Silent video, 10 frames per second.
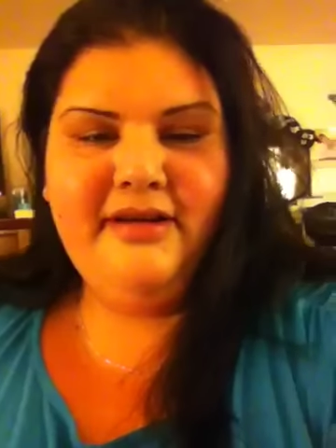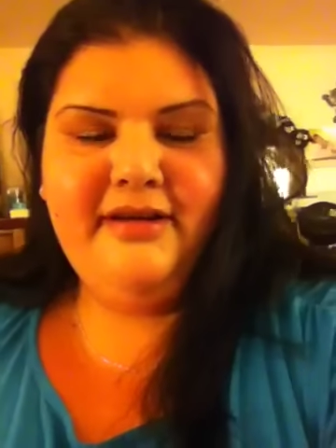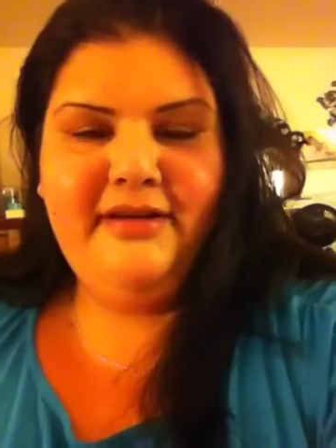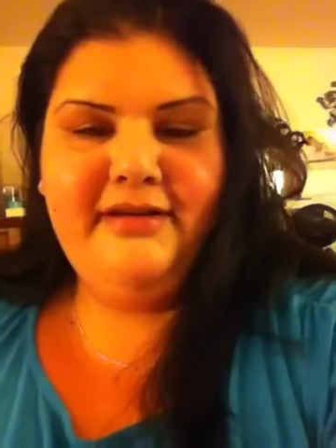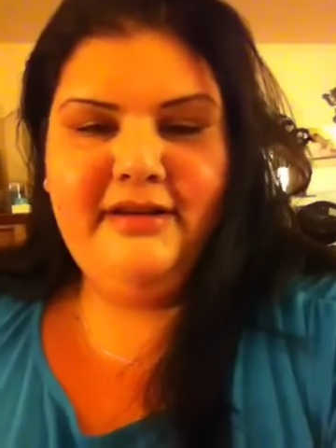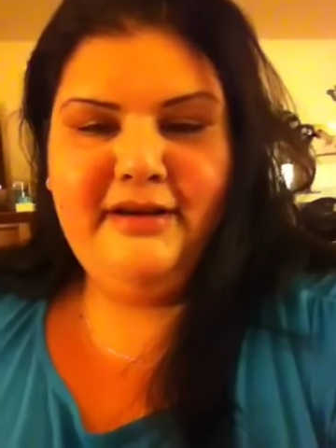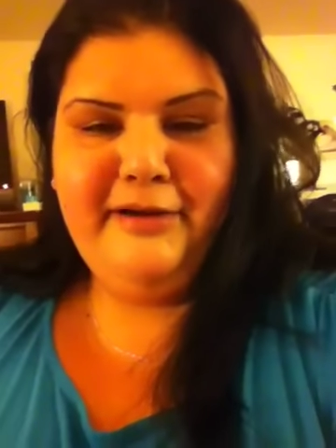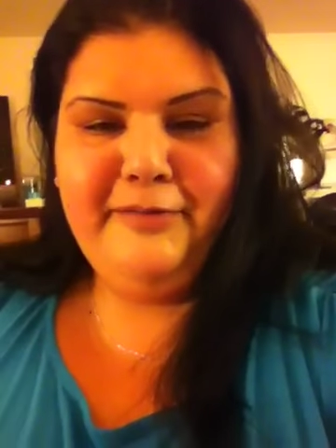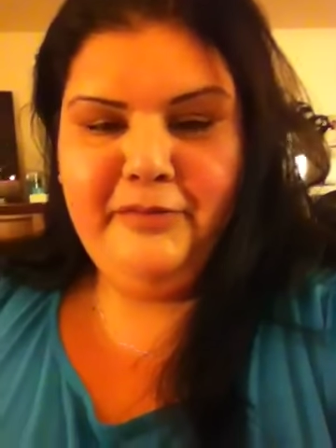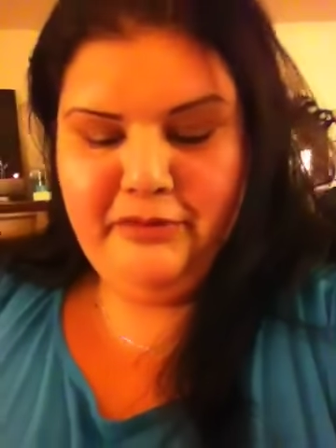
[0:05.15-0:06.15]
and
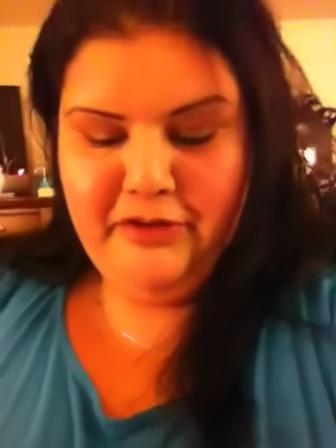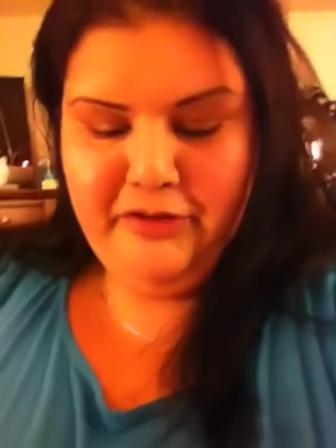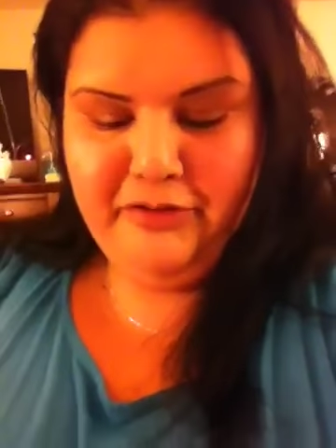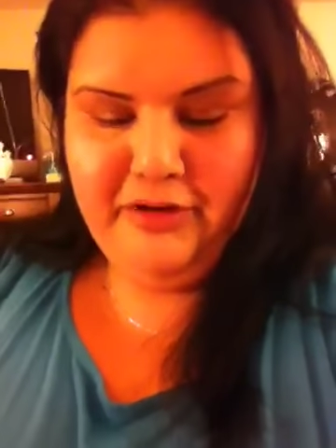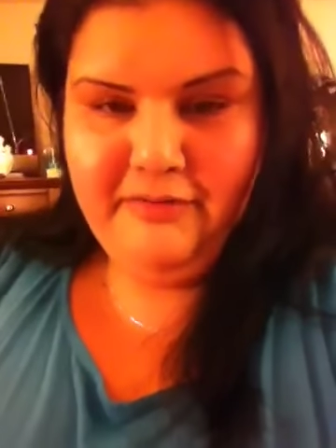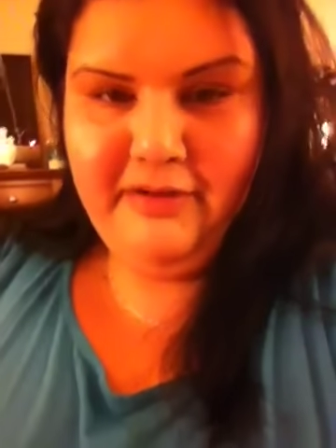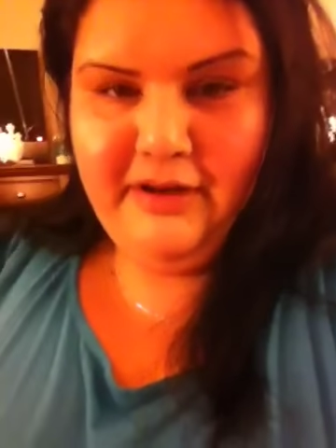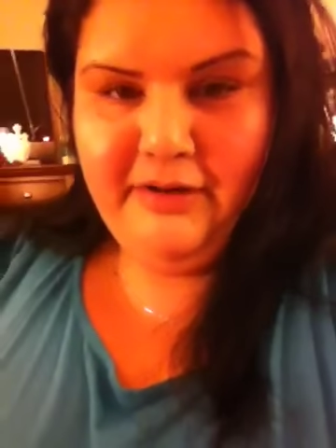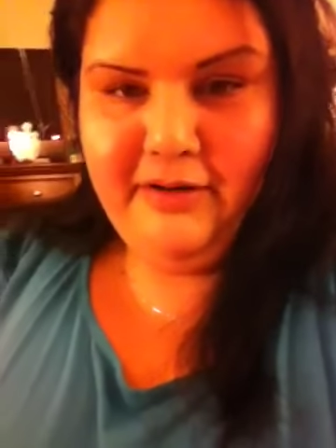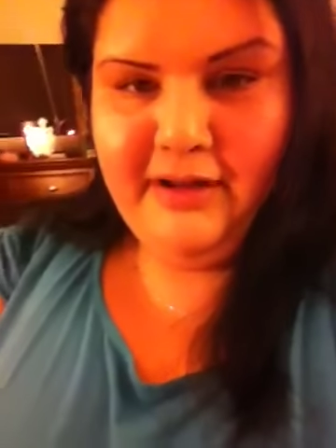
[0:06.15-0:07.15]
um, I'm going to do a quick
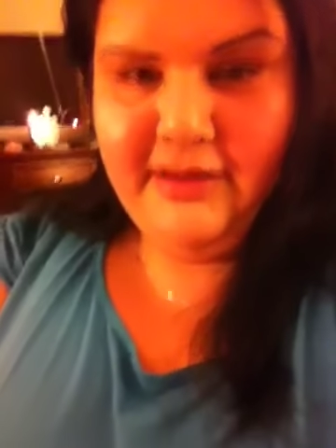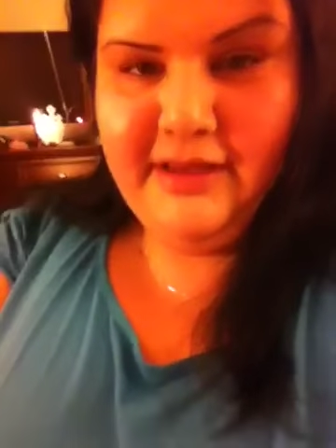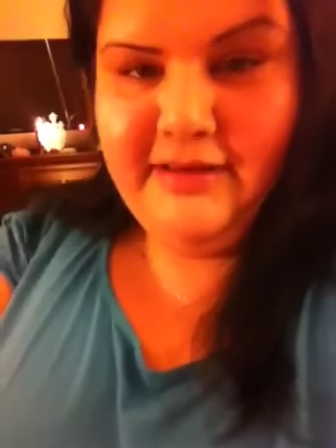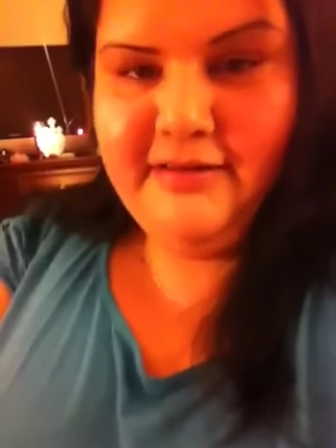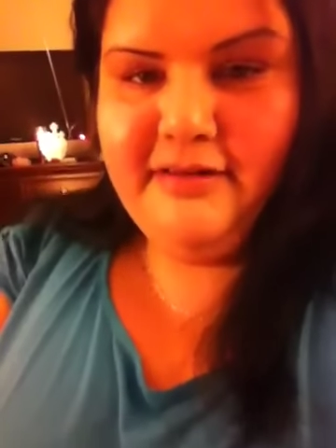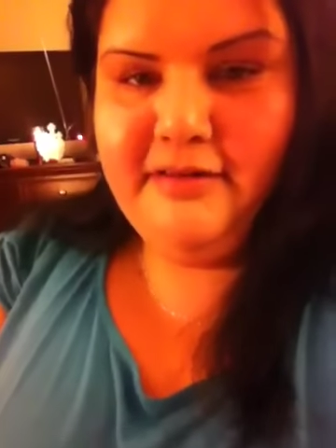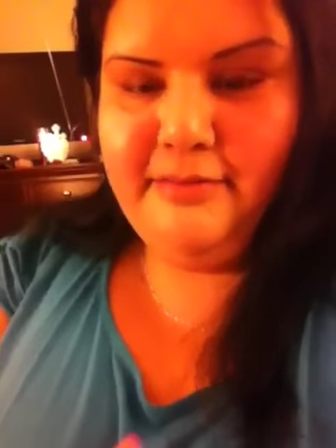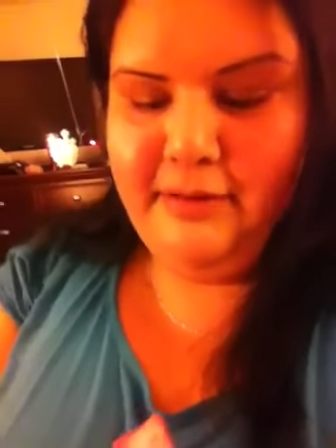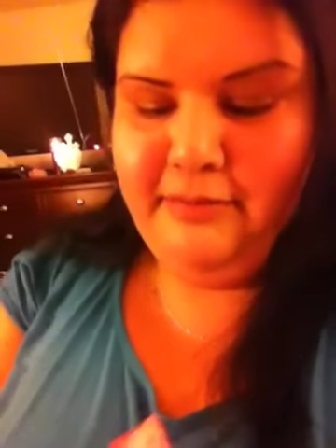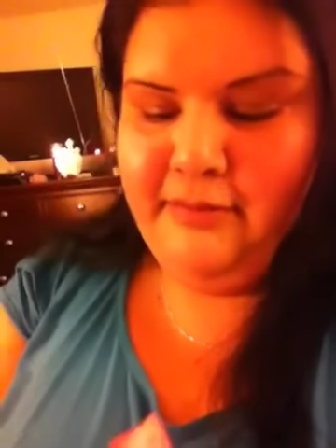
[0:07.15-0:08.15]
video on this. This
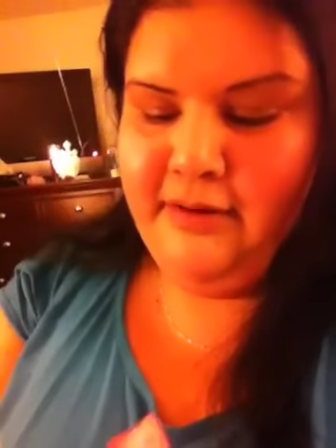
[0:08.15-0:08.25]
is my